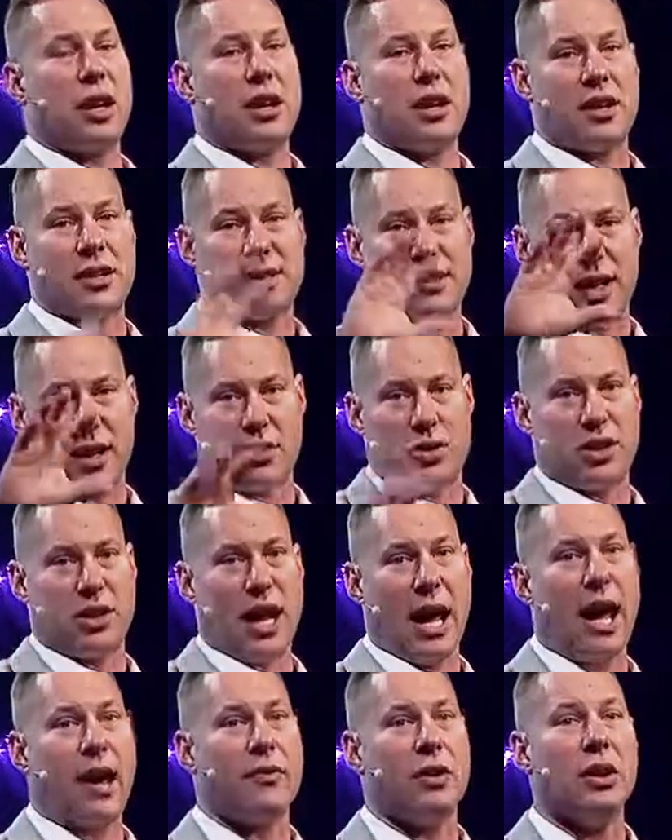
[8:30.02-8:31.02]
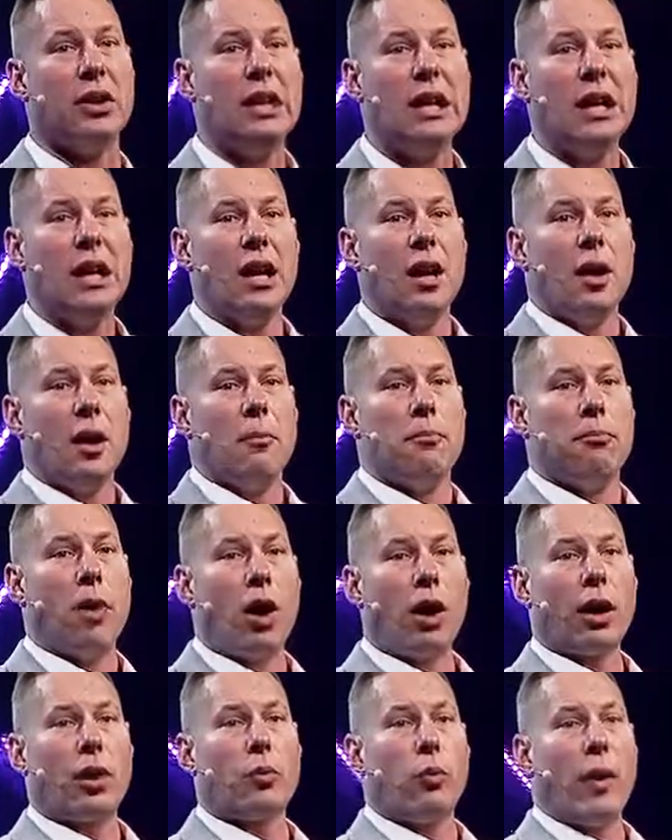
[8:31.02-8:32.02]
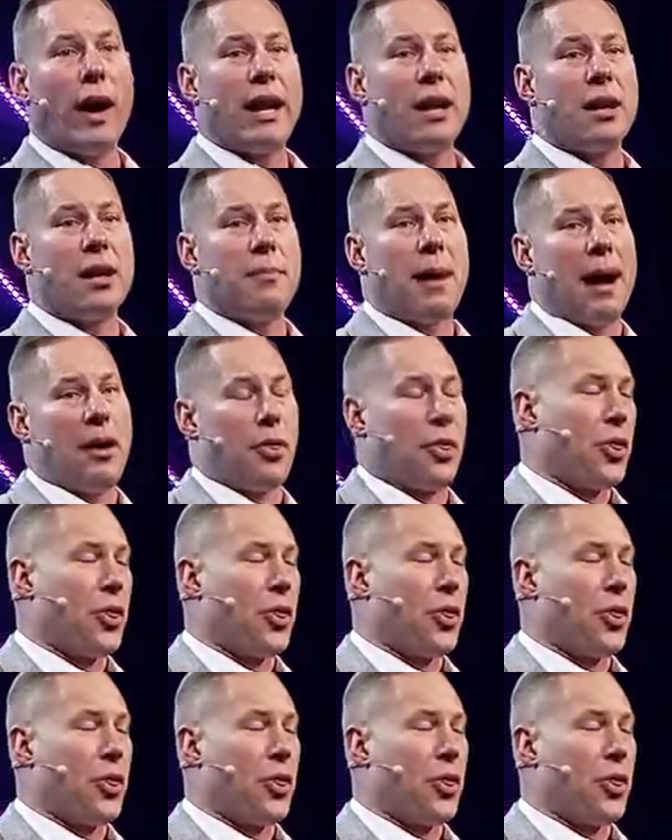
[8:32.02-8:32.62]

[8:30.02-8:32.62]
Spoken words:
and ascension to heaven. Mark waited about